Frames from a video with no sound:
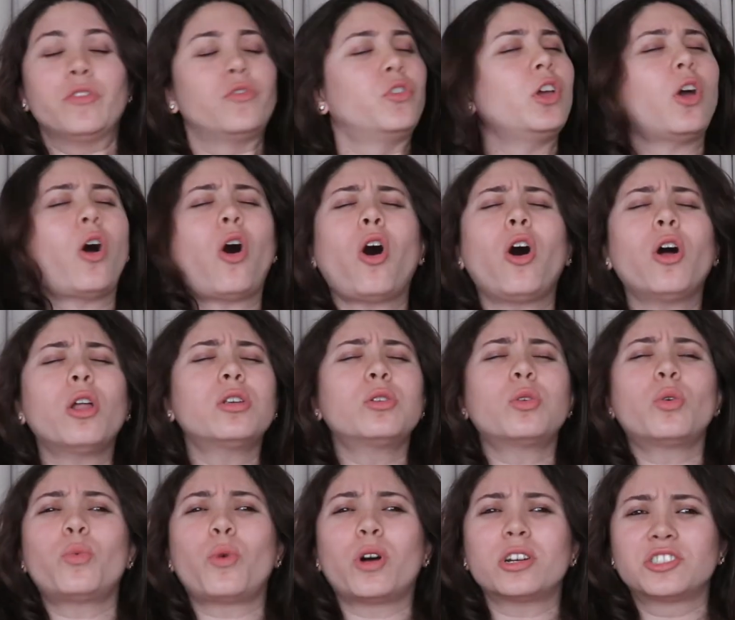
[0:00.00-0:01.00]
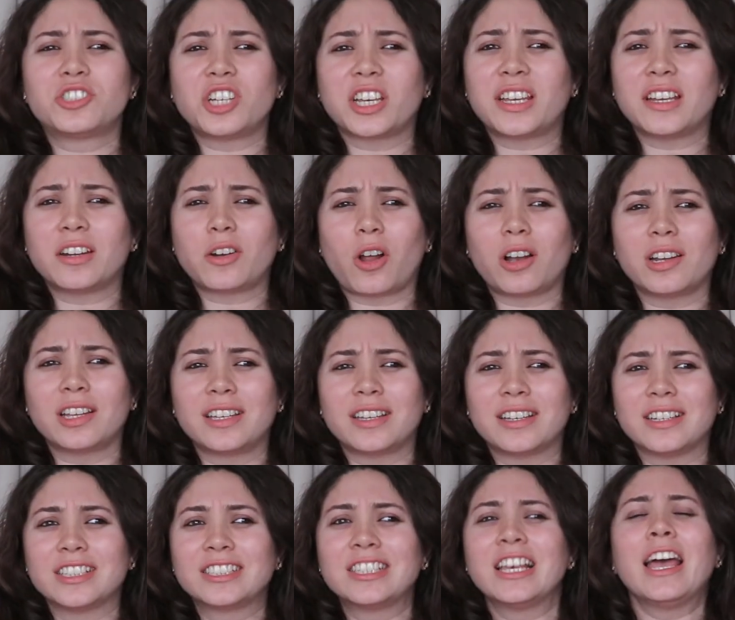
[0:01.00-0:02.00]
We all know what J.K. Rowling
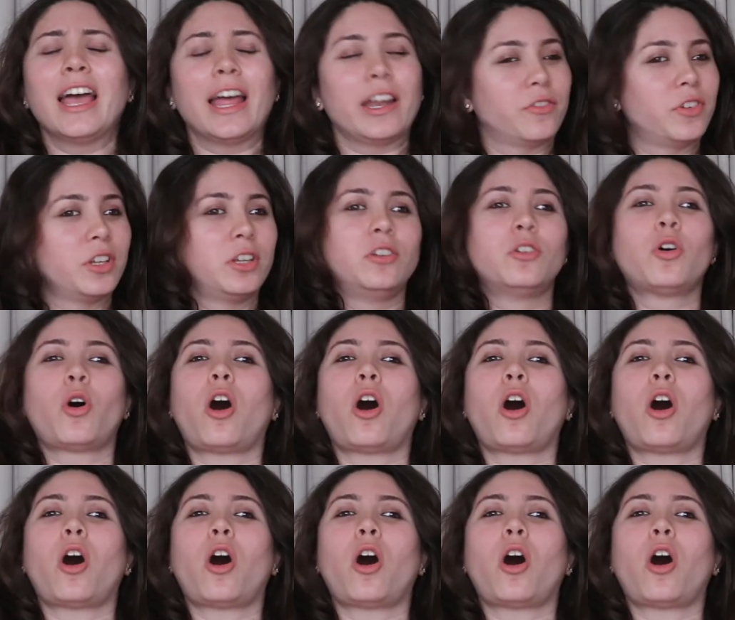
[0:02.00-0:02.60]
is and we